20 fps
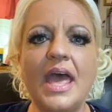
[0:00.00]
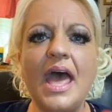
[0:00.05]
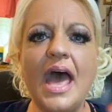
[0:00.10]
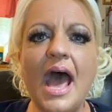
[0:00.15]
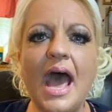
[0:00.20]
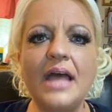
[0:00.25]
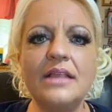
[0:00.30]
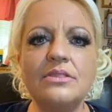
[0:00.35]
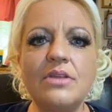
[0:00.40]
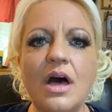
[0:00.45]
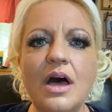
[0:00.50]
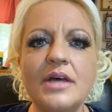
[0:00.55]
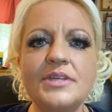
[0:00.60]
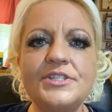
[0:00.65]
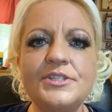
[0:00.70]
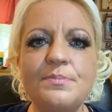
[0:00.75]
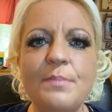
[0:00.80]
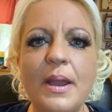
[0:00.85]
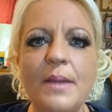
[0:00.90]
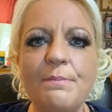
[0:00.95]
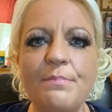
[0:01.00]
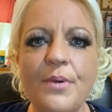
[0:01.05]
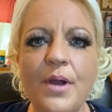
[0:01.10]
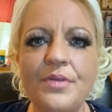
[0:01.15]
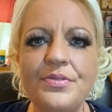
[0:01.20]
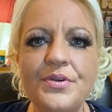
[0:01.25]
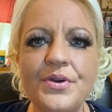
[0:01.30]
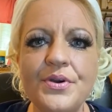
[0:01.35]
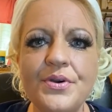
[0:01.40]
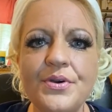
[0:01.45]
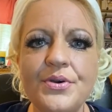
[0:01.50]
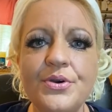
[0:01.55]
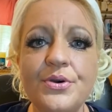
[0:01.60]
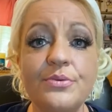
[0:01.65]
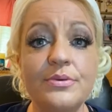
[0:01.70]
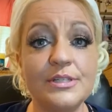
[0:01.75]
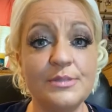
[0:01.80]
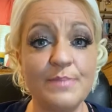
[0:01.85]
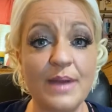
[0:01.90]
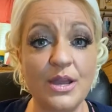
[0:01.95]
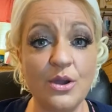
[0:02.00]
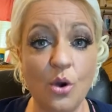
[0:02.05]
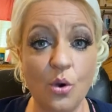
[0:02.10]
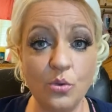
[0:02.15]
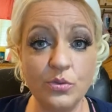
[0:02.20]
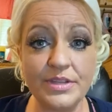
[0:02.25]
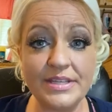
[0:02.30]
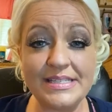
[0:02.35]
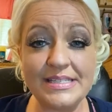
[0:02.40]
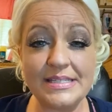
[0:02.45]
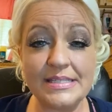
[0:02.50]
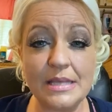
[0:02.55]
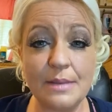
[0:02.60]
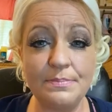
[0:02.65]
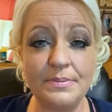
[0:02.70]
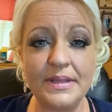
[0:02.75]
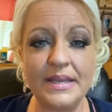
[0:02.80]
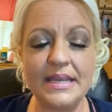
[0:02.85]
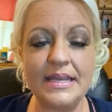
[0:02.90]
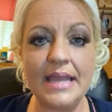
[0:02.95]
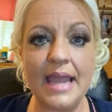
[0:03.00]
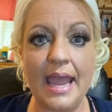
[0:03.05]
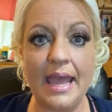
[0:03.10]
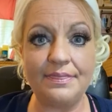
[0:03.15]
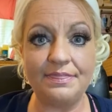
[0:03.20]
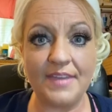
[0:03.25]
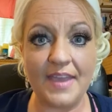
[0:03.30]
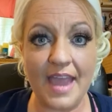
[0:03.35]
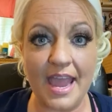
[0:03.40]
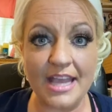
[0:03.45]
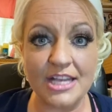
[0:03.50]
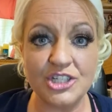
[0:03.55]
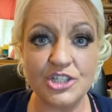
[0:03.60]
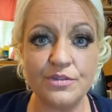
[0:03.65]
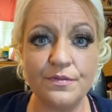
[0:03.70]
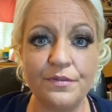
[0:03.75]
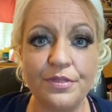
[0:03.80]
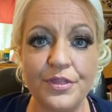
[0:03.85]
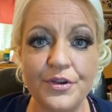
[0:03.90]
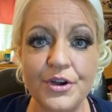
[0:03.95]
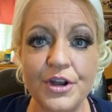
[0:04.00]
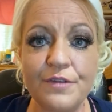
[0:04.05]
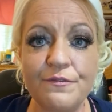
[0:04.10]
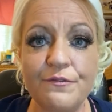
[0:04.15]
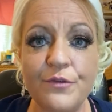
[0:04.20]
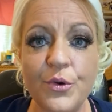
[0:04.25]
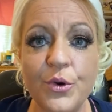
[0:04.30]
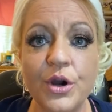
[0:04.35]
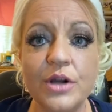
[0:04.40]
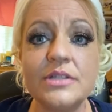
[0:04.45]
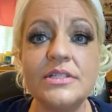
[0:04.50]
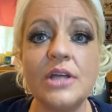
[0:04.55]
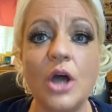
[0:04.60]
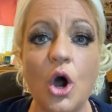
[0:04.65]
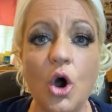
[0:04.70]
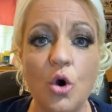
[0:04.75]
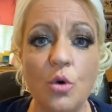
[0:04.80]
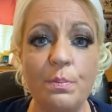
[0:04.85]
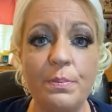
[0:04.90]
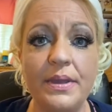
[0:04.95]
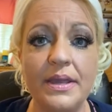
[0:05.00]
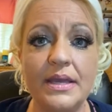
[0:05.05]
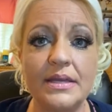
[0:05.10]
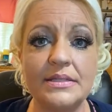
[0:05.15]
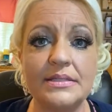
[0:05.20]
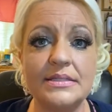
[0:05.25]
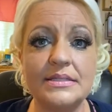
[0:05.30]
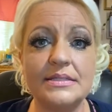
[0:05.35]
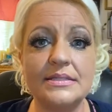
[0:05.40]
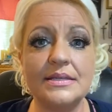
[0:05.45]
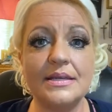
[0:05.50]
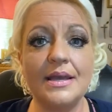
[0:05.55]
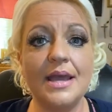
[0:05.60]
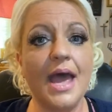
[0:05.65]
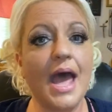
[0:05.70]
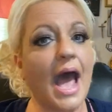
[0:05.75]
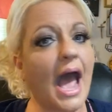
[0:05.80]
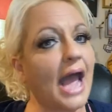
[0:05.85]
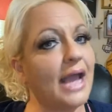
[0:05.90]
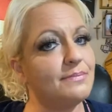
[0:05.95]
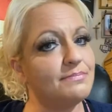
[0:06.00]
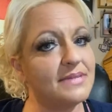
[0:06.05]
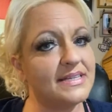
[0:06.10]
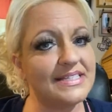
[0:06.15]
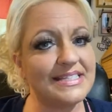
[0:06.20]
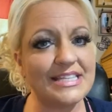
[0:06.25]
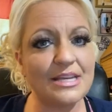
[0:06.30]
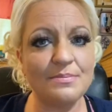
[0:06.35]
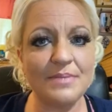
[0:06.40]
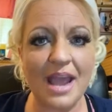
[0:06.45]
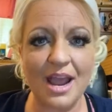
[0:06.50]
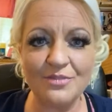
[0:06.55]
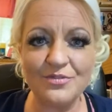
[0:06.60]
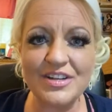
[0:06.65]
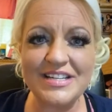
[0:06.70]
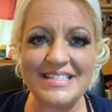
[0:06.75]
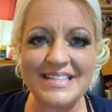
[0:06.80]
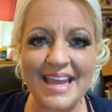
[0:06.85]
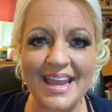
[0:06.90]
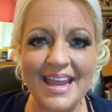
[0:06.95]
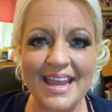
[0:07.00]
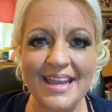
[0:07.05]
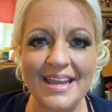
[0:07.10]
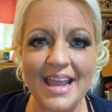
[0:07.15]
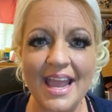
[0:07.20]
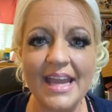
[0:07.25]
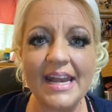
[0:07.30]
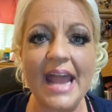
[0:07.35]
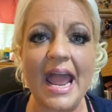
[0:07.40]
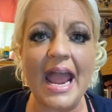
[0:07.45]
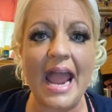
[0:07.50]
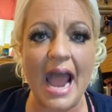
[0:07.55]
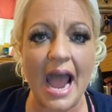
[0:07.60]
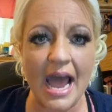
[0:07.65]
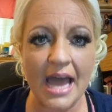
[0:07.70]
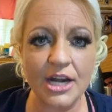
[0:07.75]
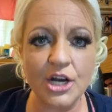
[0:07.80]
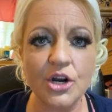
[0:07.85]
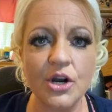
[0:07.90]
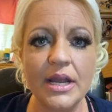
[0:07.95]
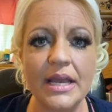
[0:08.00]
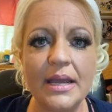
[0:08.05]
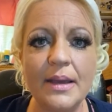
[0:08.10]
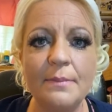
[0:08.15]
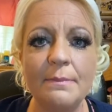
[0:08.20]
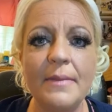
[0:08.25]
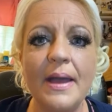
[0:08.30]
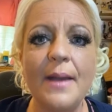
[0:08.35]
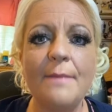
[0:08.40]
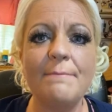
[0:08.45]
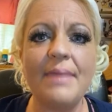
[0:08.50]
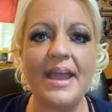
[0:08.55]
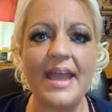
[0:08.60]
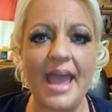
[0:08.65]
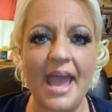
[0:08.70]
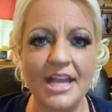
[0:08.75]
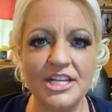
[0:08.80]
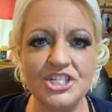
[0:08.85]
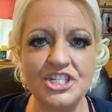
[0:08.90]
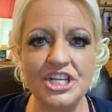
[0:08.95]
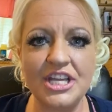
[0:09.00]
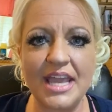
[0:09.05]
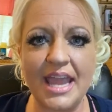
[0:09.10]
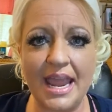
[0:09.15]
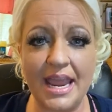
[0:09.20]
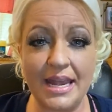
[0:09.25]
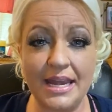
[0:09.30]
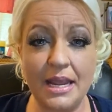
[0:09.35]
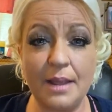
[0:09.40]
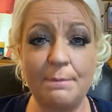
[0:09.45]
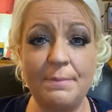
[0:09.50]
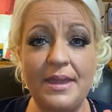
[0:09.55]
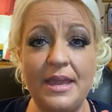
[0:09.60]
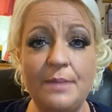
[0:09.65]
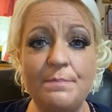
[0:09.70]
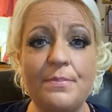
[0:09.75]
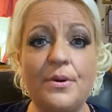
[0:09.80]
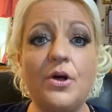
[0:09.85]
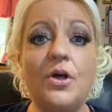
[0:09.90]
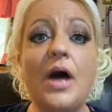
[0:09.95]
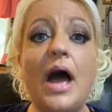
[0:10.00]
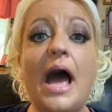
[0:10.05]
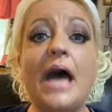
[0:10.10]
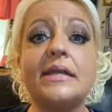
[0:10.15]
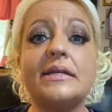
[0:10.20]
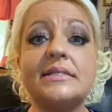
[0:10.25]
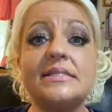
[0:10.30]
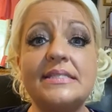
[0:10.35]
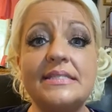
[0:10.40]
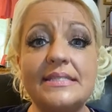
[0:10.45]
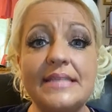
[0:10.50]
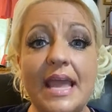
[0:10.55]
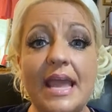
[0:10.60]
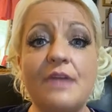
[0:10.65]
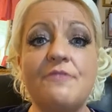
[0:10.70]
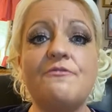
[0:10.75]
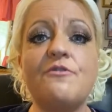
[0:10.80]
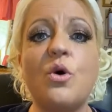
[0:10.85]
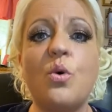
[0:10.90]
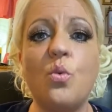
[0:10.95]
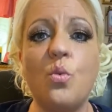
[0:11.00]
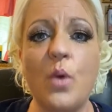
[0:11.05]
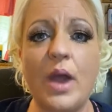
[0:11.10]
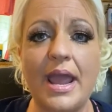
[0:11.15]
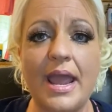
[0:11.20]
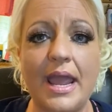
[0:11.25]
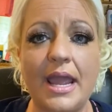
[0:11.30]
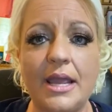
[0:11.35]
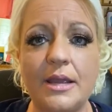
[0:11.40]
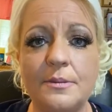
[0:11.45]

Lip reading: I lost my brother, who was my only sibling, at the age of 34 to opiates. I miss him every day, and I honor him by educating people on a safe way.